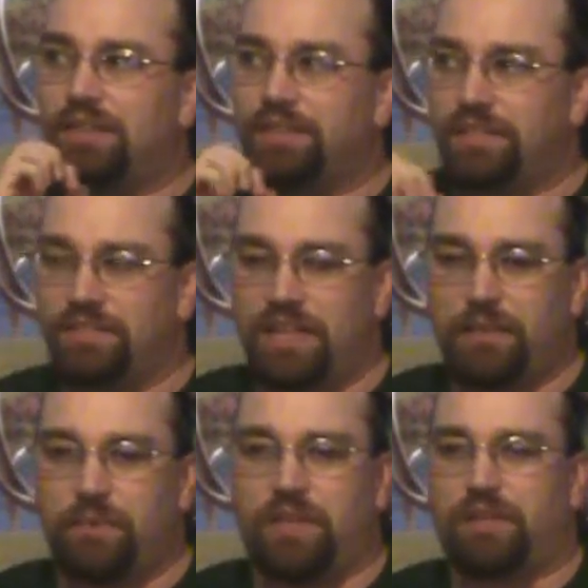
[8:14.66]

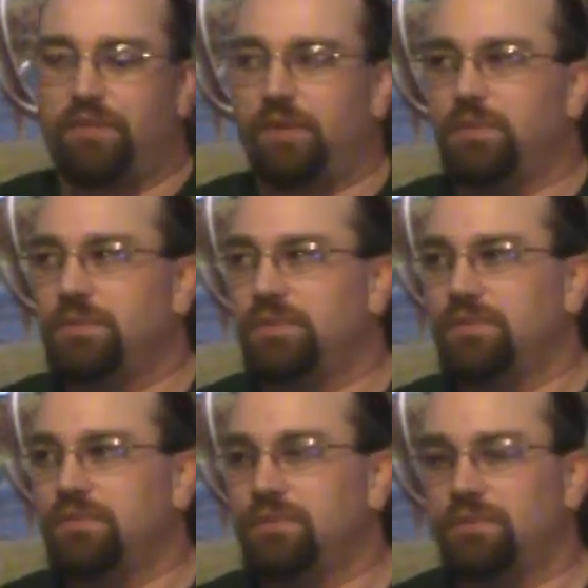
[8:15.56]
Encyclopedia of Herbs,
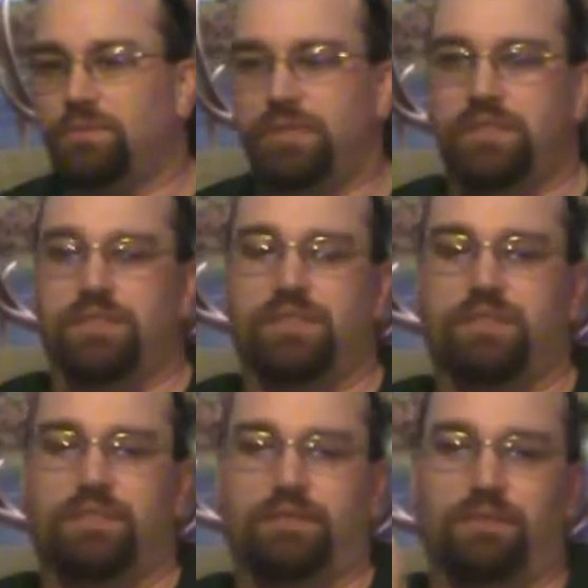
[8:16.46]
which is a
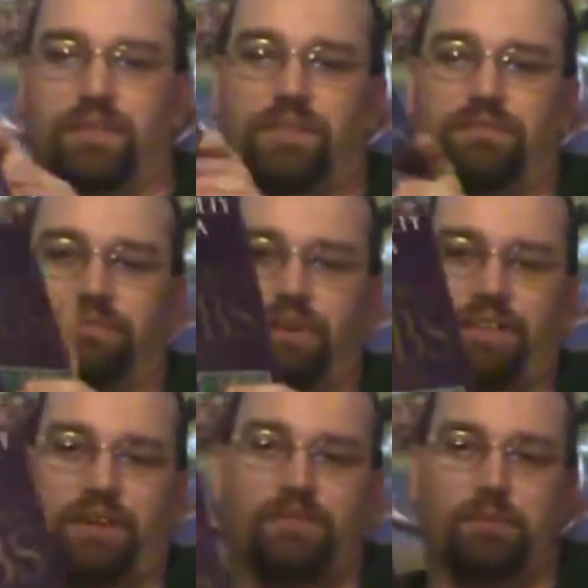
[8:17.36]
really
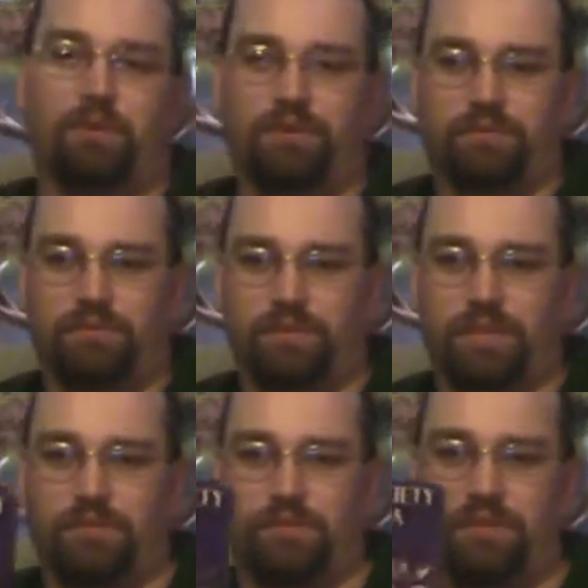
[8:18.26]
rather hefty book that was
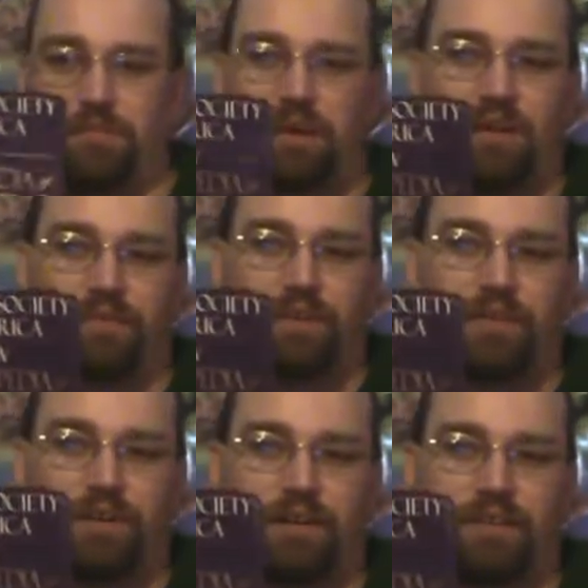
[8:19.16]
given to us by a friend
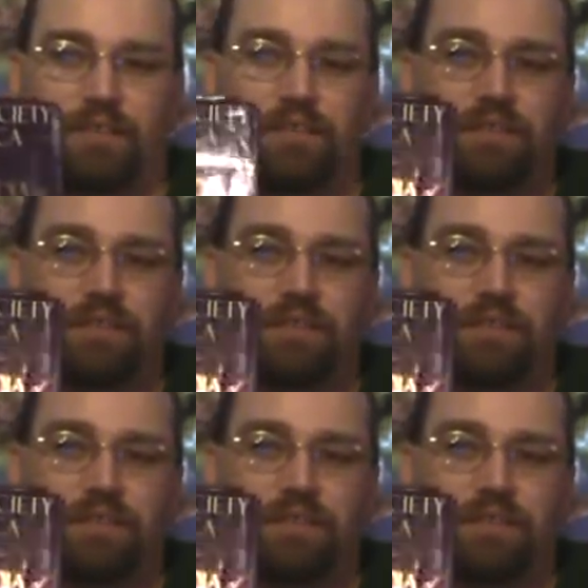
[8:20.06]
of ours.